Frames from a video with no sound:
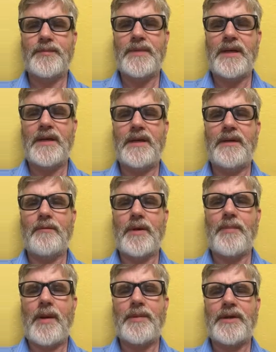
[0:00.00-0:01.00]
The
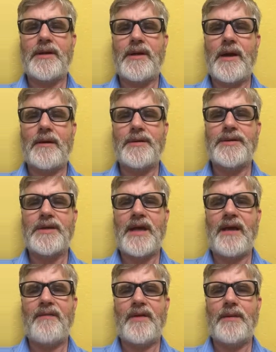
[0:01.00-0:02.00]
Republican Congress
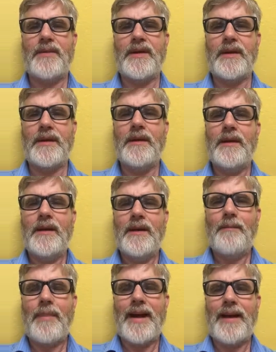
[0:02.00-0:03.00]
gave him
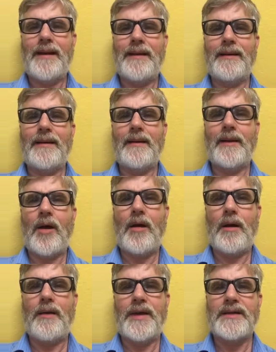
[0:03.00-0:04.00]
by a
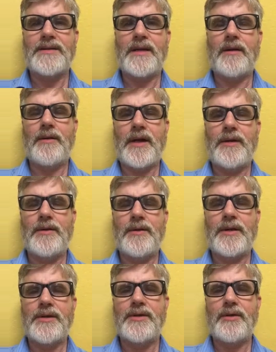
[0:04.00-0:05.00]
law, they said, okay, you
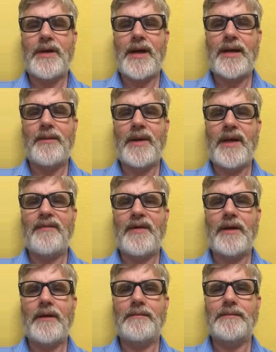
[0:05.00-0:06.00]
can do an item line
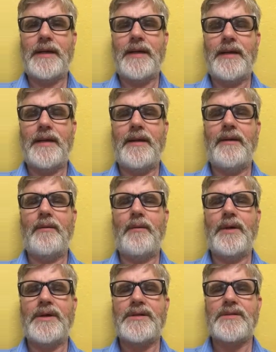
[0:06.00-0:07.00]
veto, and it
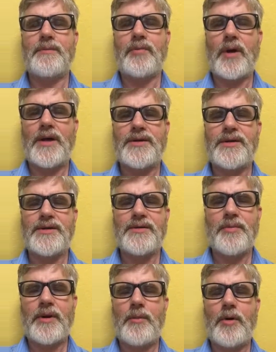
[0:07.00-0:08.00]
was brought to the
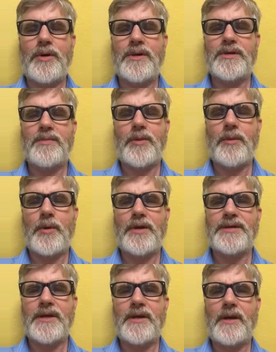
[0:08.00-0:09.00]
Supreme Court. The Supreme
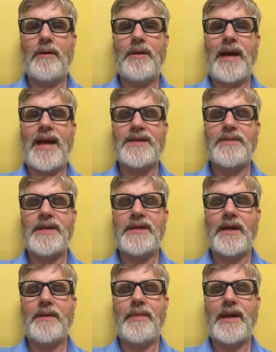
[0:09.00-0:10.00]
Court said, no, it has to be
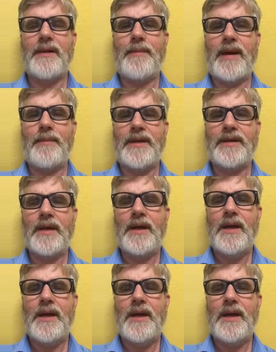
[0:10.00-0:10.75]
done by an amendment.